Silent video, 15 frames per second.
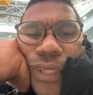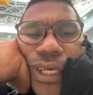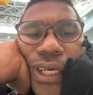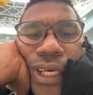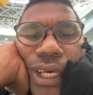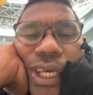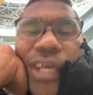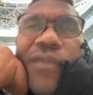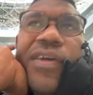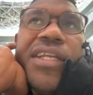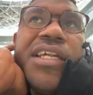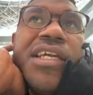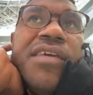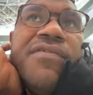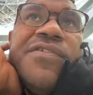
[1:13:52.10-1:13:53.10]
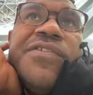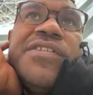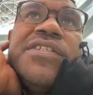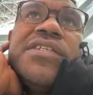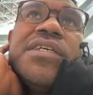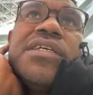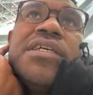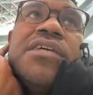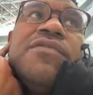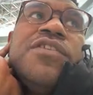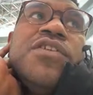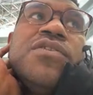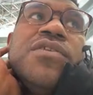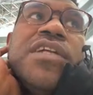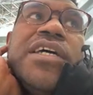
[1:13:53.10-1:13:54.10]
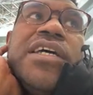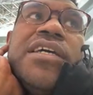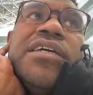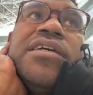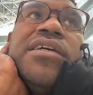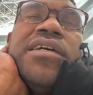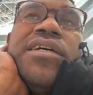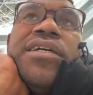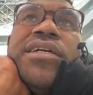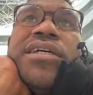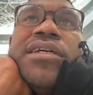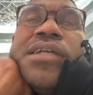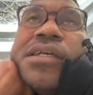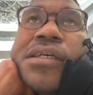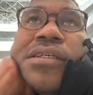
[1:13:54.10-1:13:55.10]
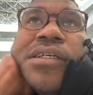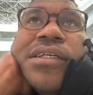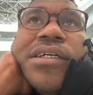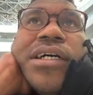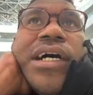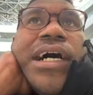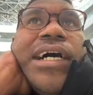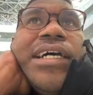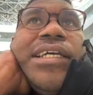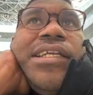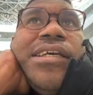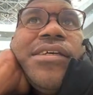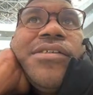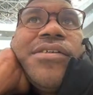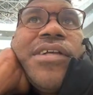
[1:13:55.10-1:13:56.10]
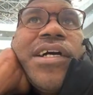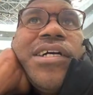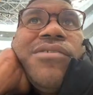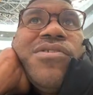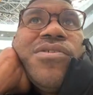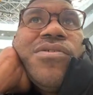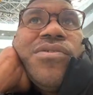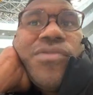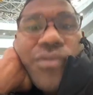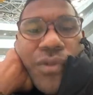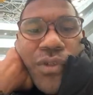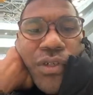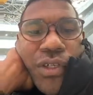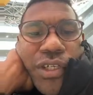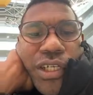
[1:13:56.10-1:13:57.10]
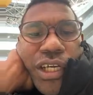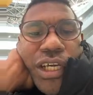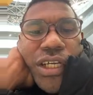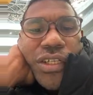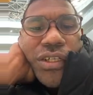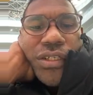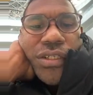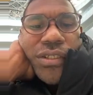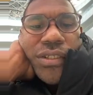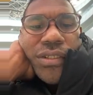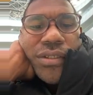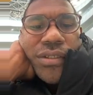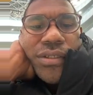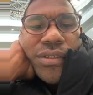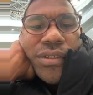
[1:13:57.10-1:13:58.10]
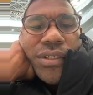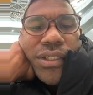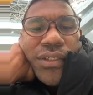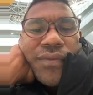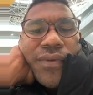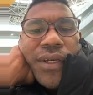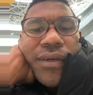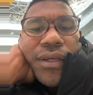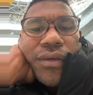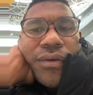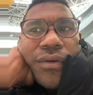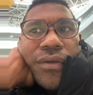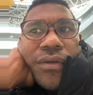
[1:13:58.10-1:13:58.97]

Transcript: He even gives you like ideas on how to learn English. He's very good.